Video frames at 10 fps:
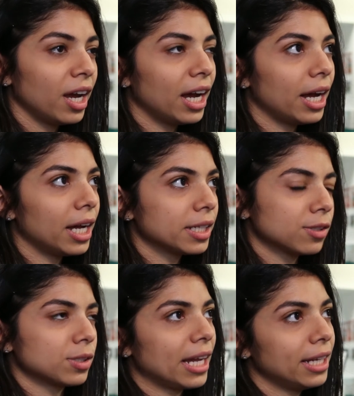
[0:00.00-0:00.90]
uh,
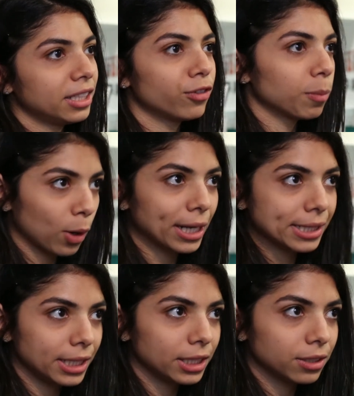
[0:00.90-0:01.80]
society from
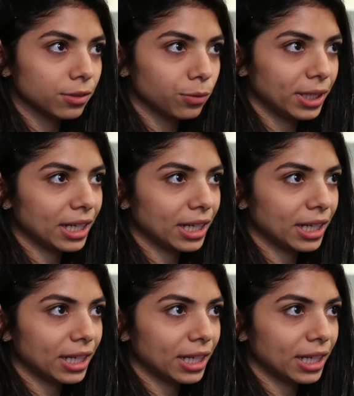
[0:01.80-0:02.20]
Conacyt we